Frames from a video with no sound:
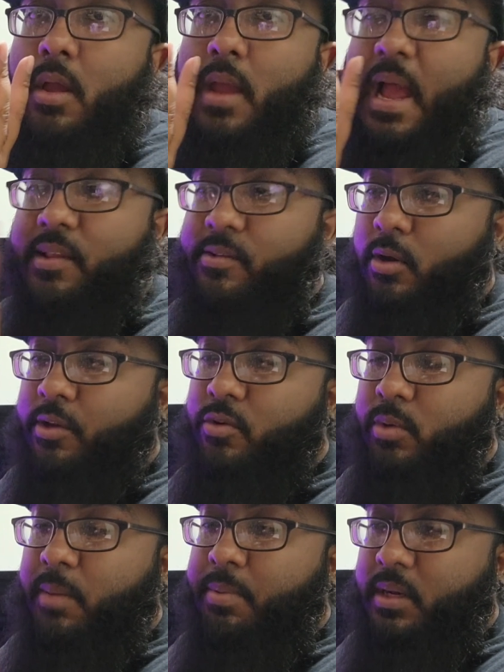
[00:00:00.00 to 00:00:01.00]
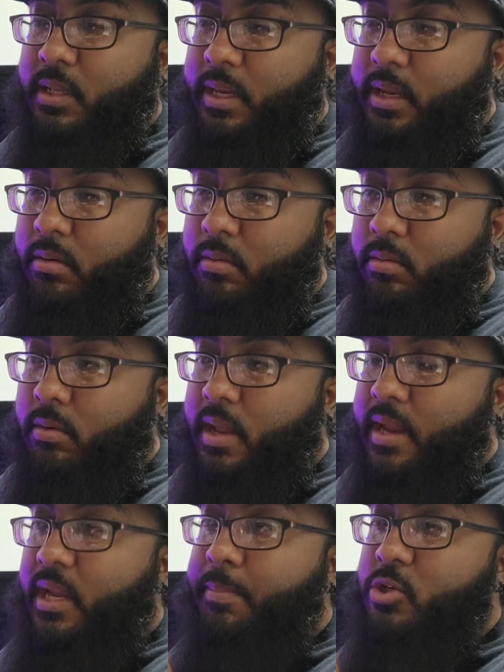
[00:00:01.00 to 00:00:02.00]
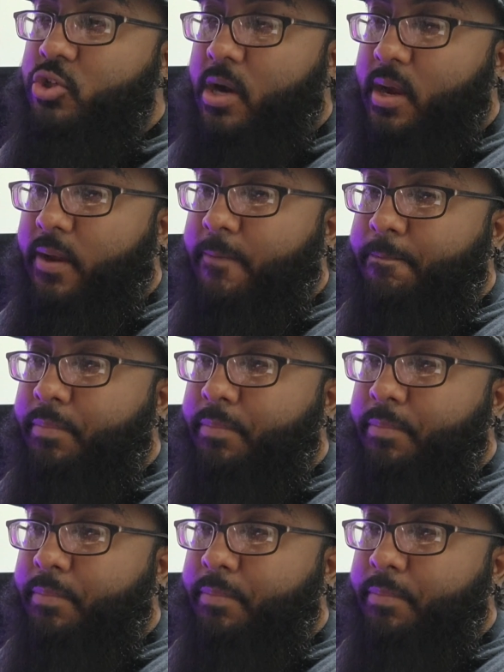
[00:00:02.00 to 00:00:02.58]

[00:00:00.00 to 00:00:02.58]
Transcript: as long as you keep it clean and keep it dry